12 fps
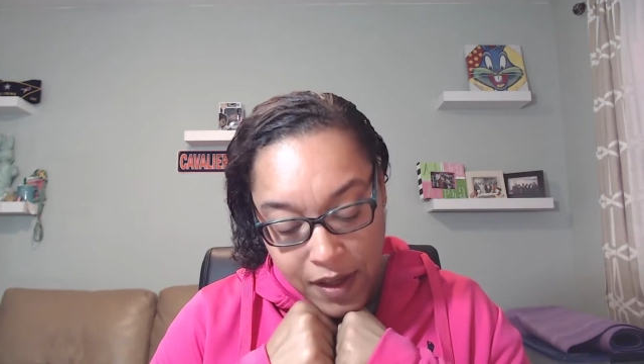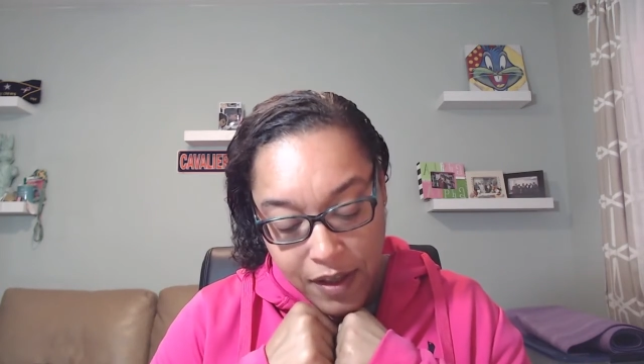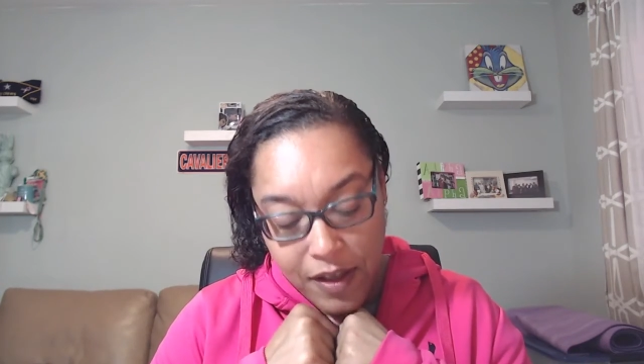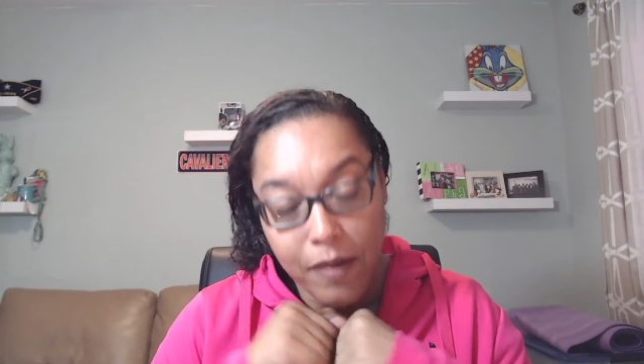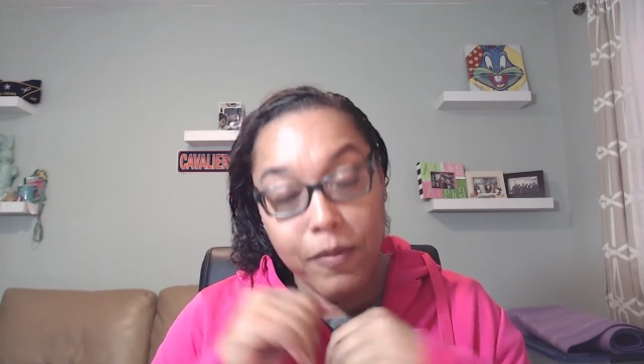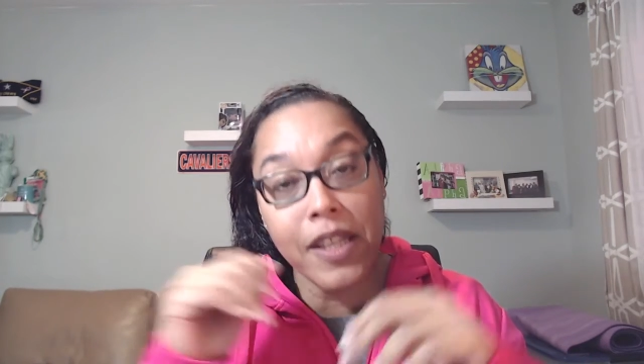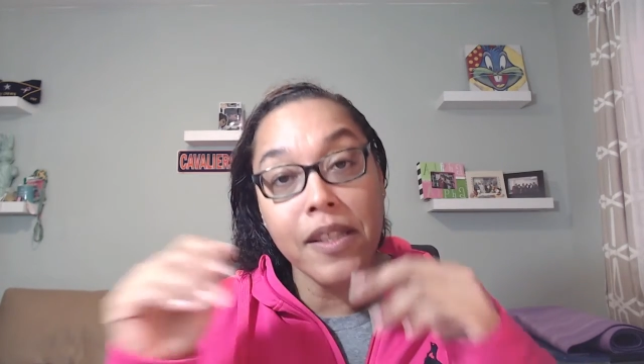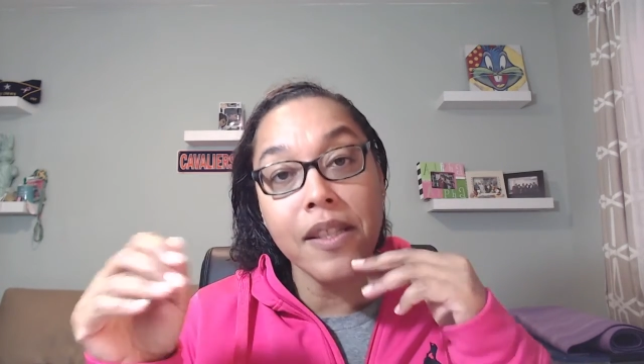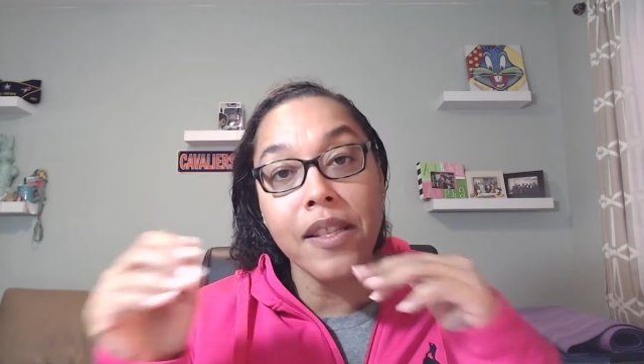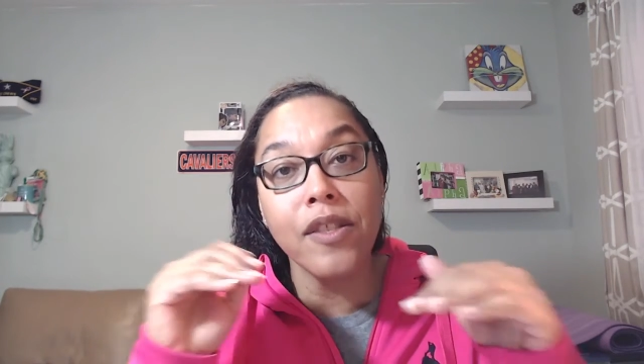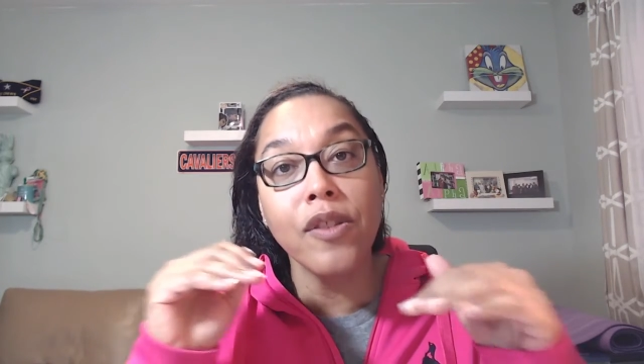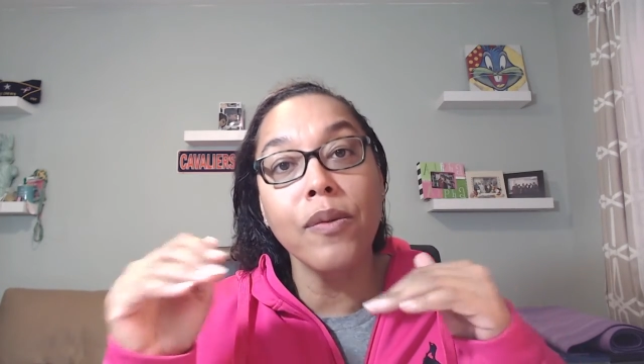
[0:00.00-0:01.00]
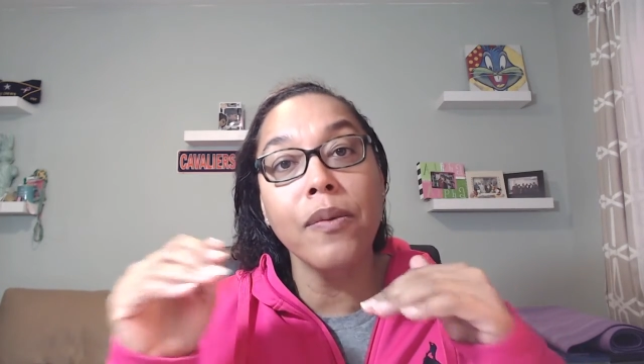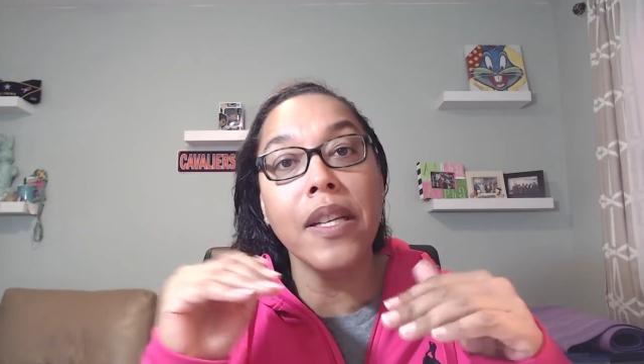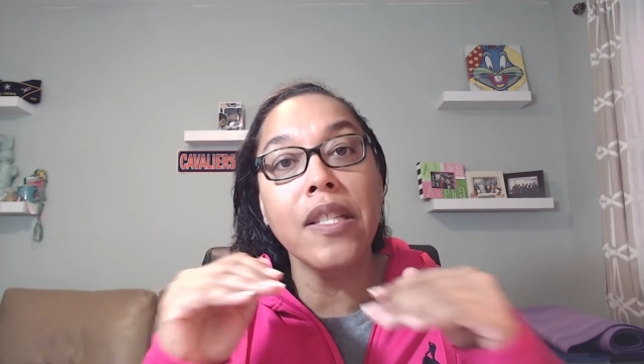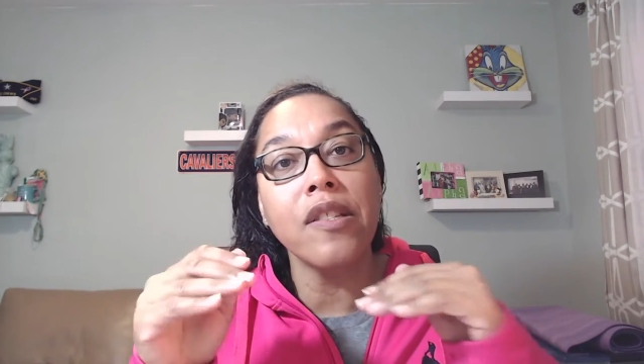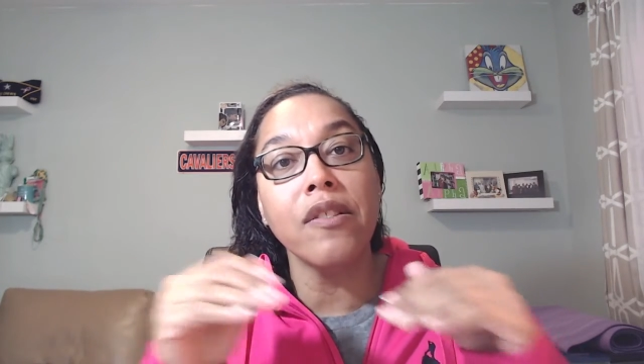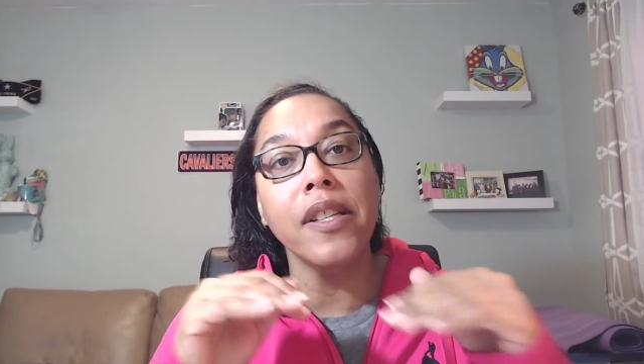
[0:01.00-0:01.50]
Because it's a two-way
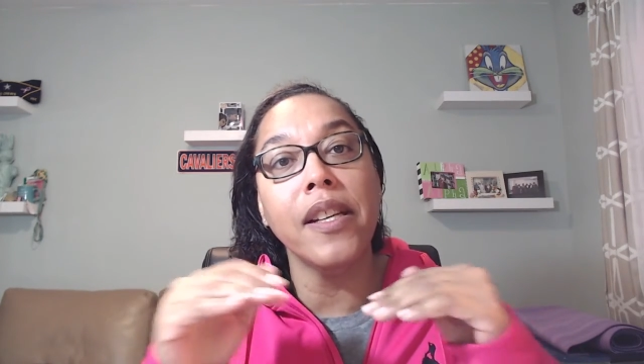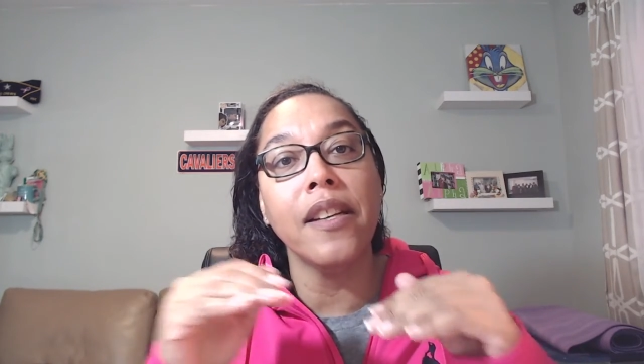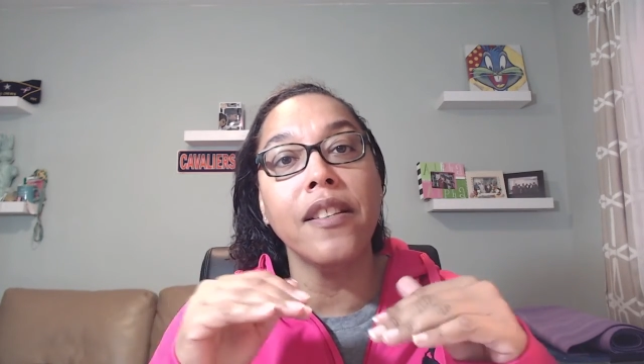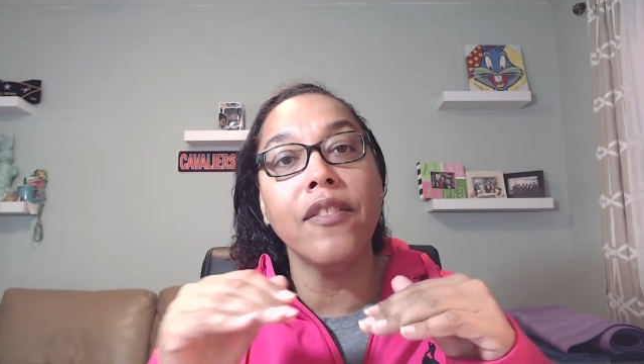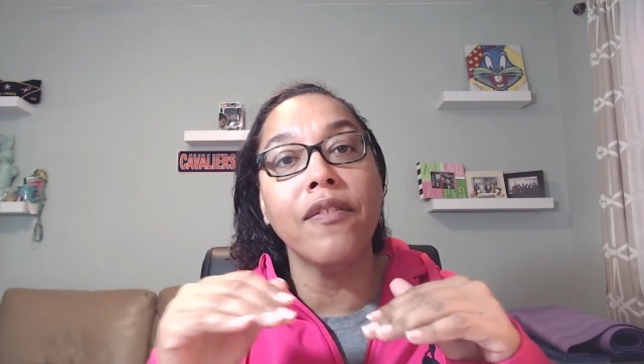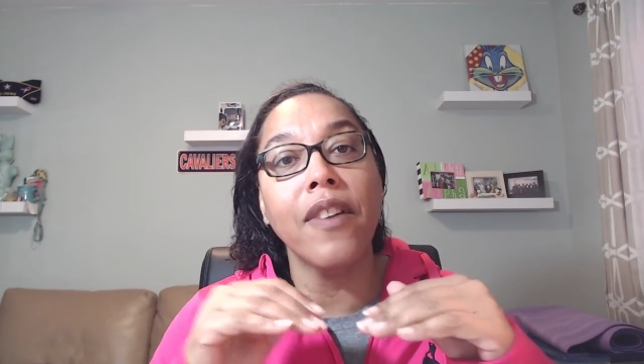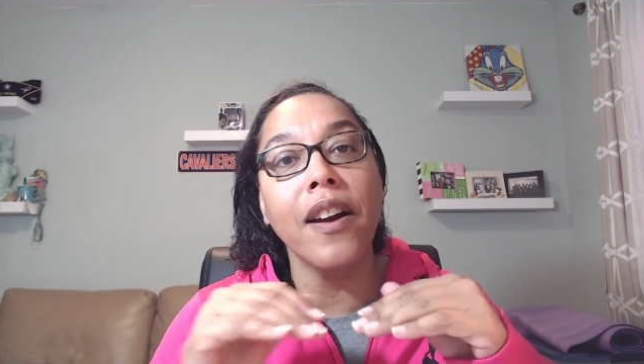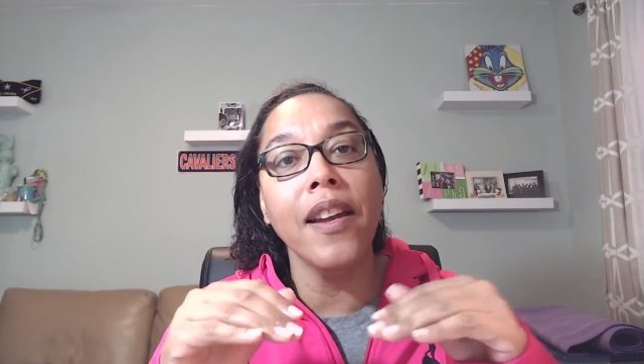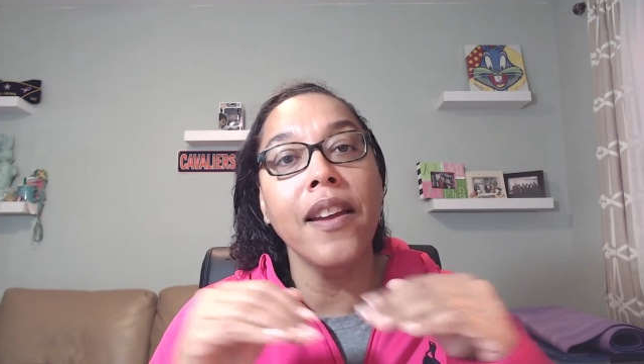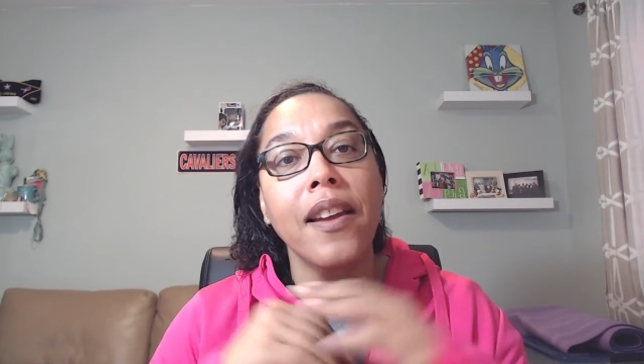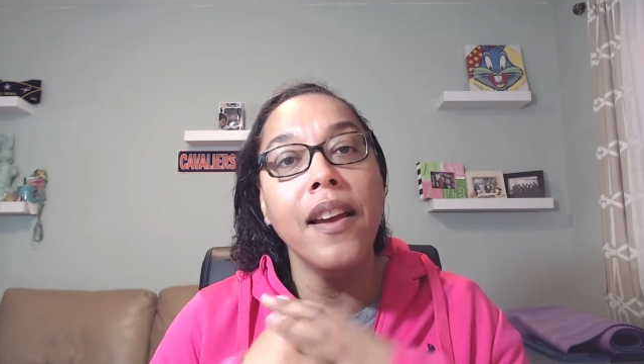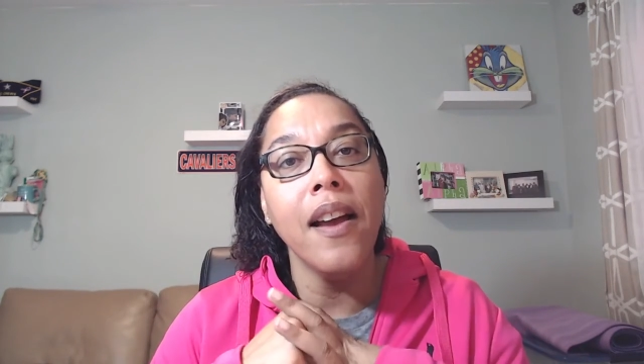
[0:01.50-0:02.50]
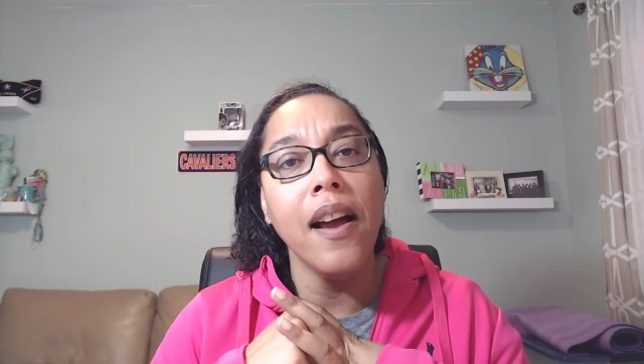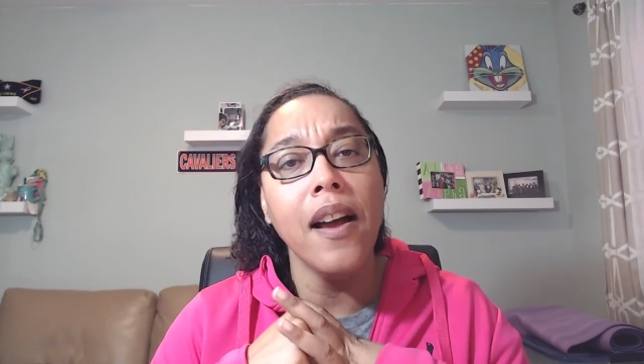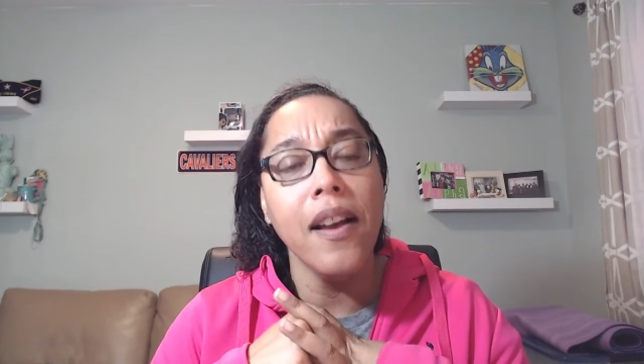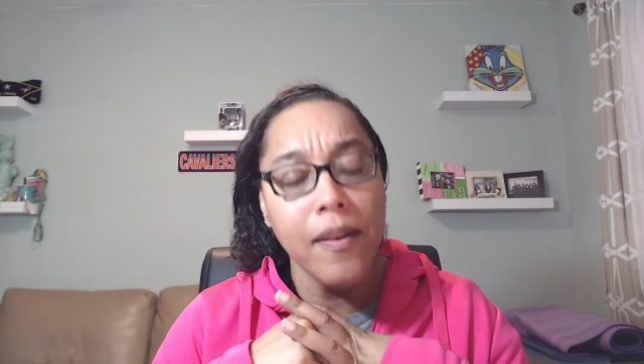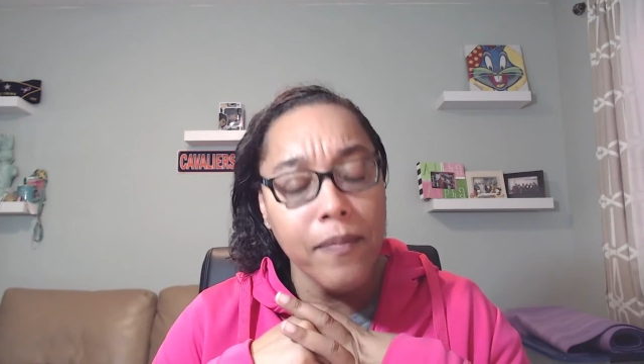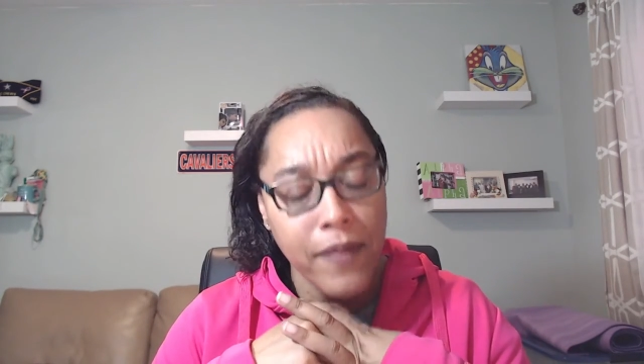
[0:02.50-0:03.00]
street, right?
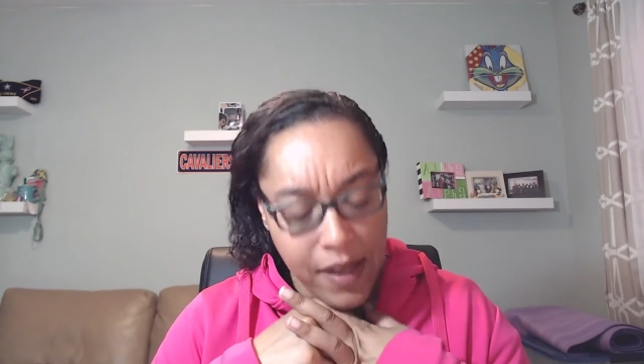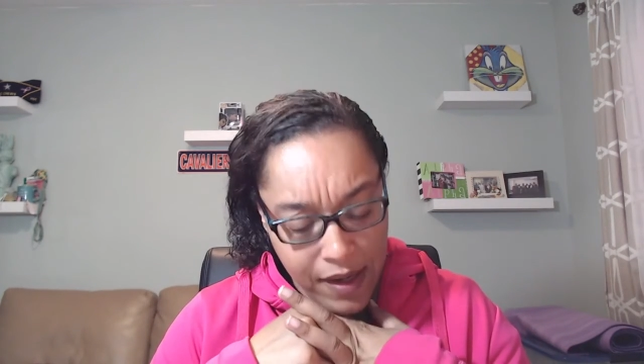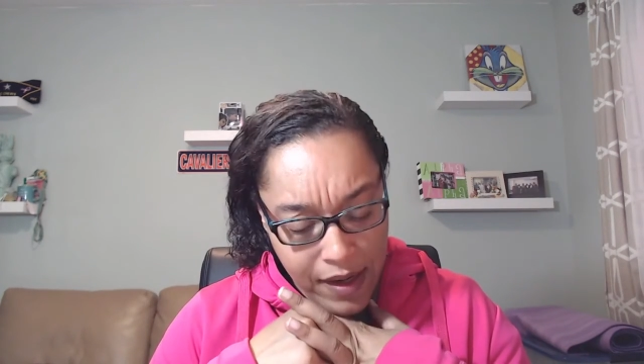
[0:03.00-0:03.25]
And